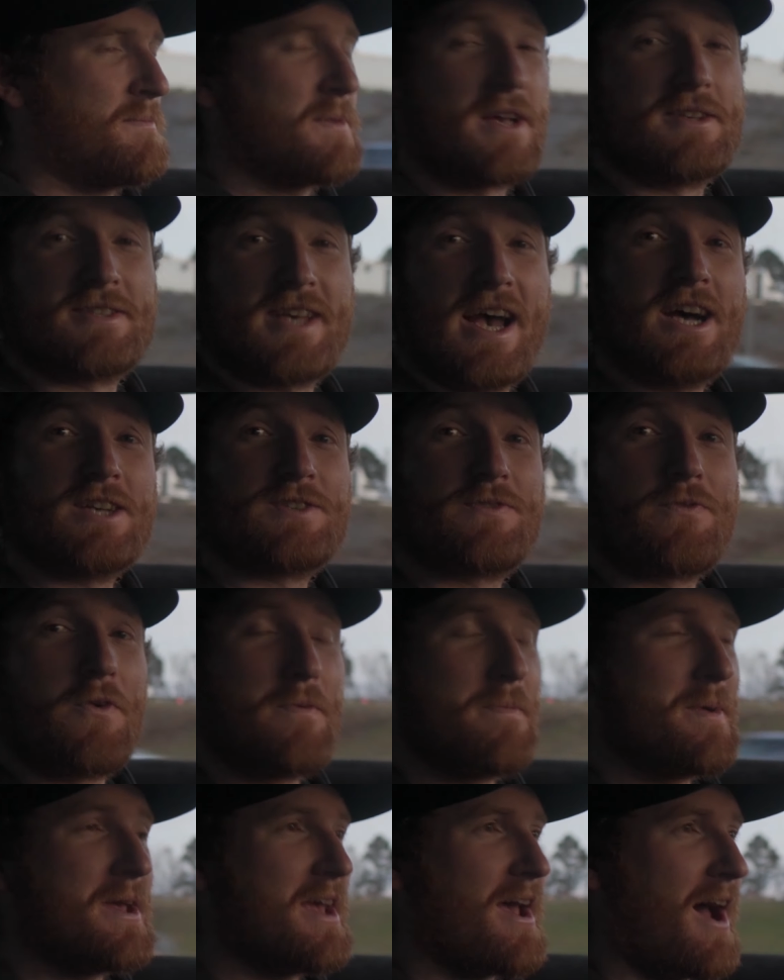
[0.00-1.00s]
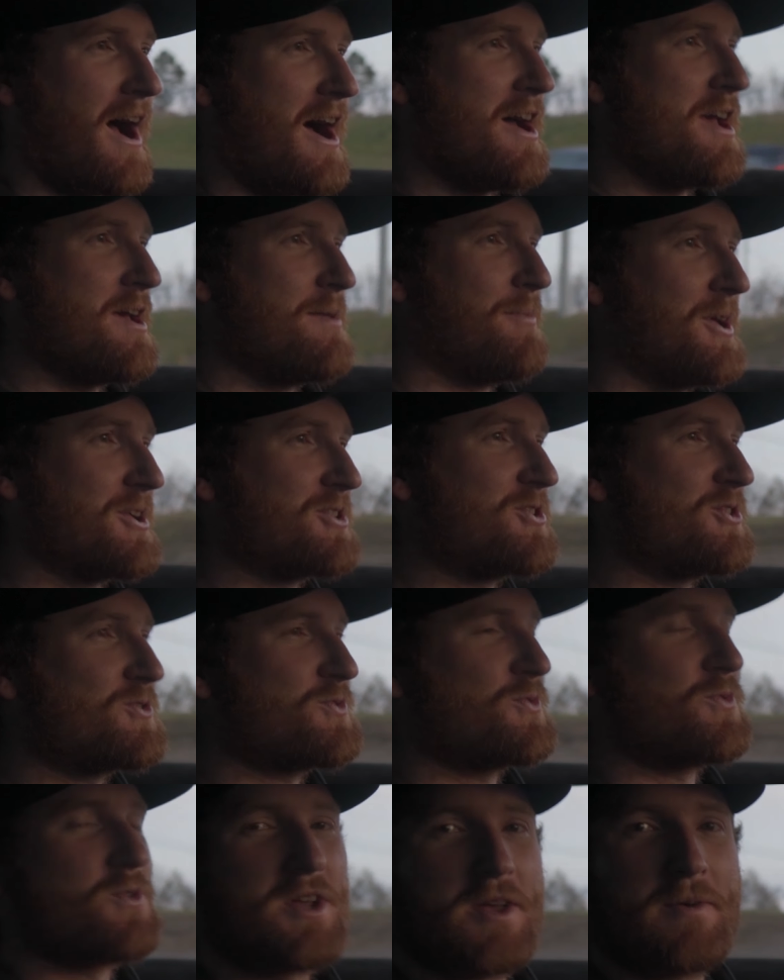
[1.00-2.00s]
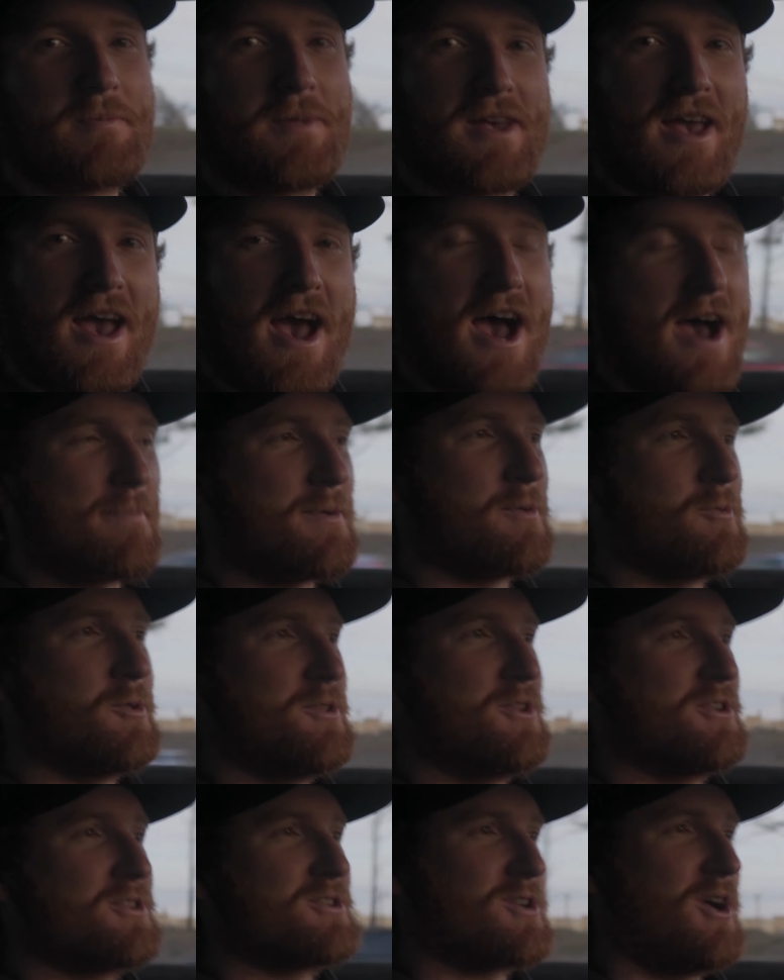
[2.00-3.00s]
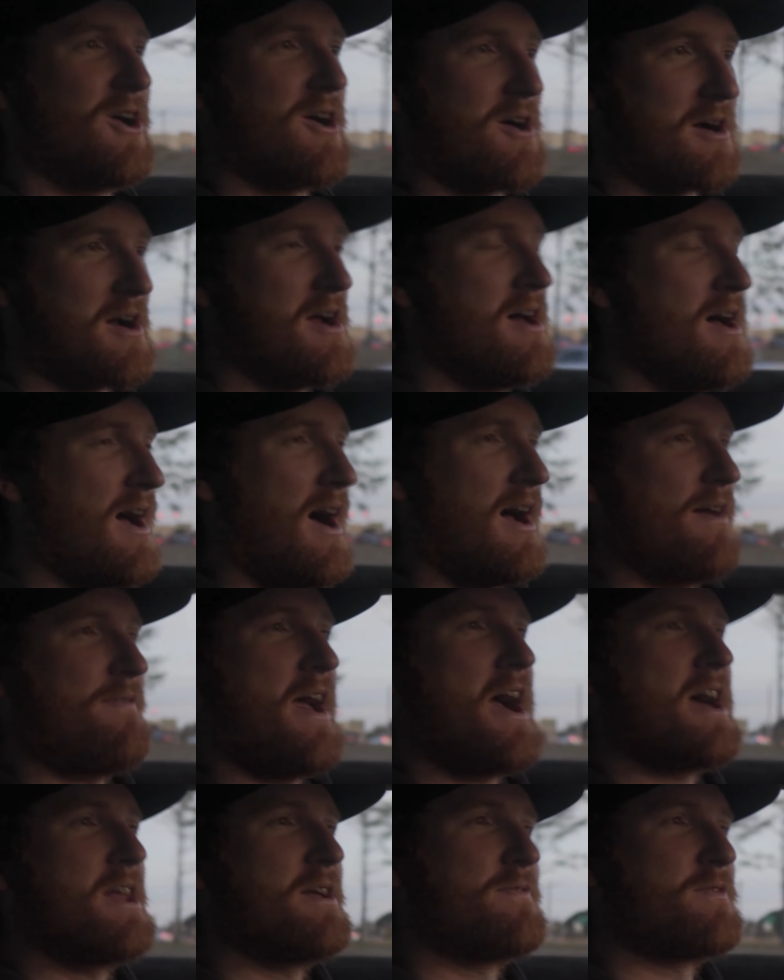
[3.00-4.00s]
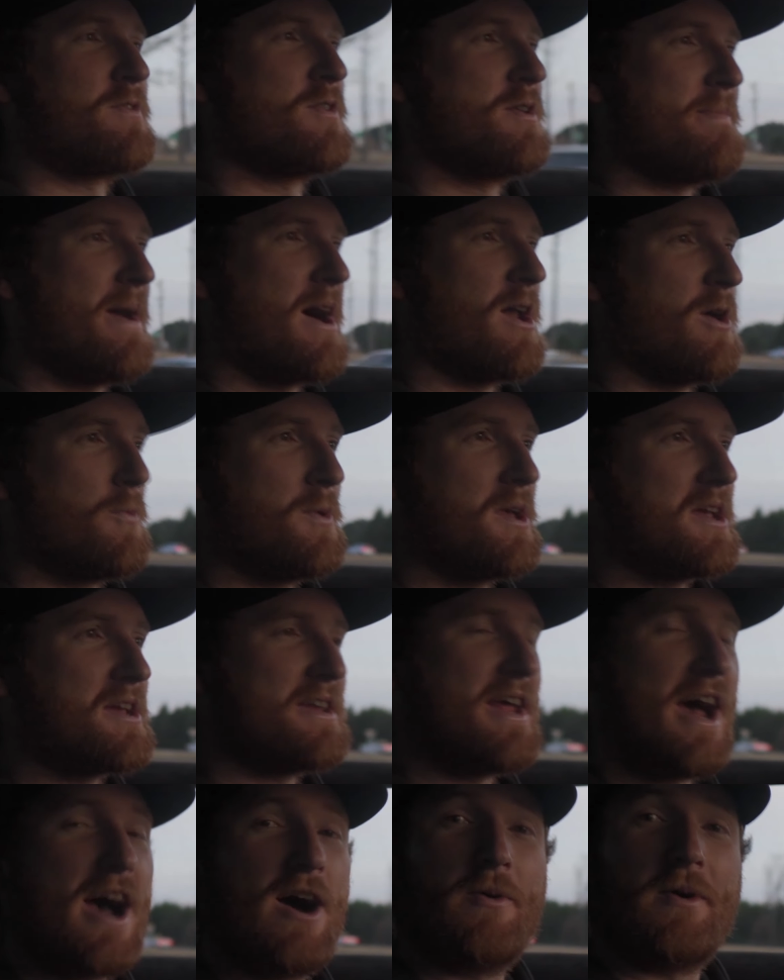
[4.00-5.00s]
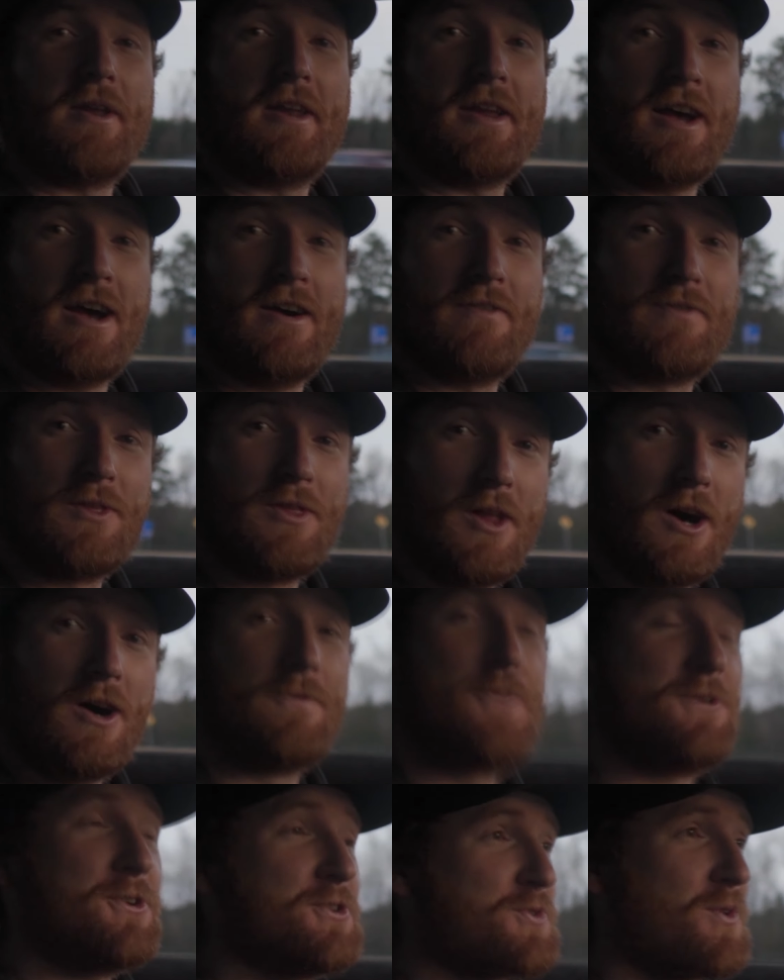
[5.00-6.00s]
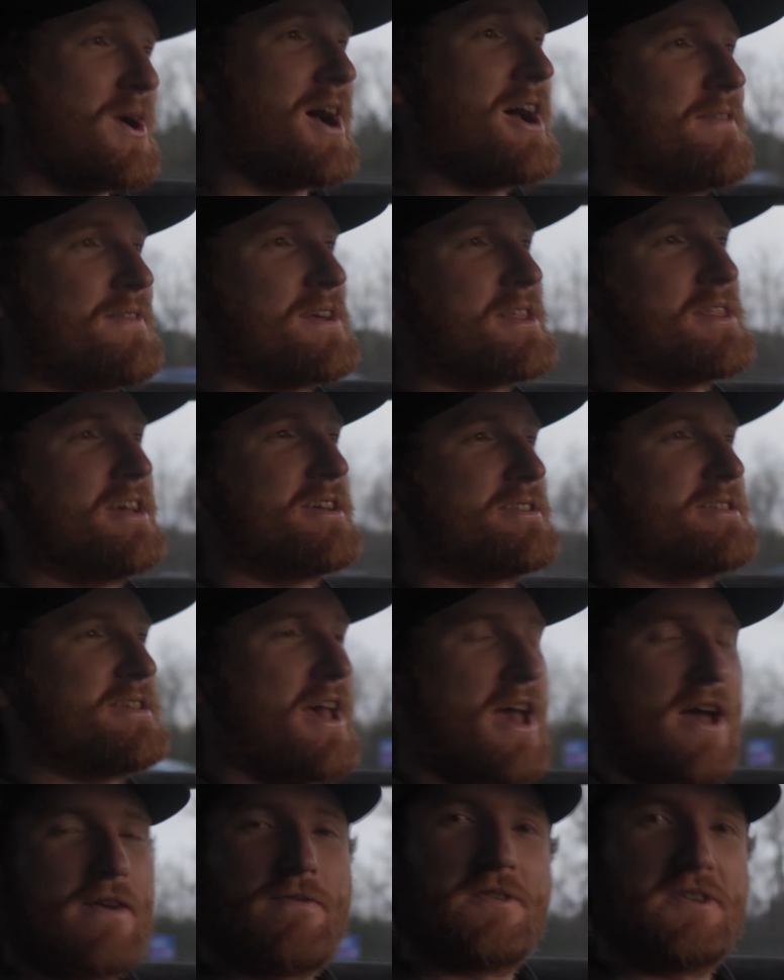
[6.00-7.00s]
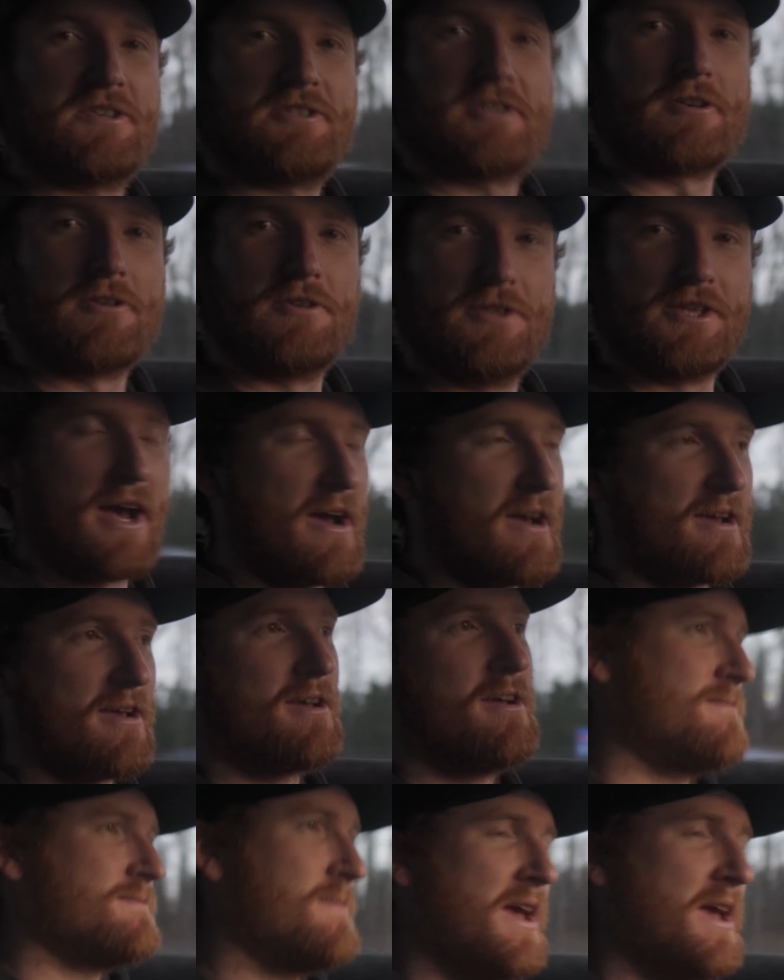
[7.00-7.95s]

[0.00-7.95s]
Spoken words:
Because as for me, I am extremely happy with this car. I've had it for about a week now, and I have loved driving this every single day.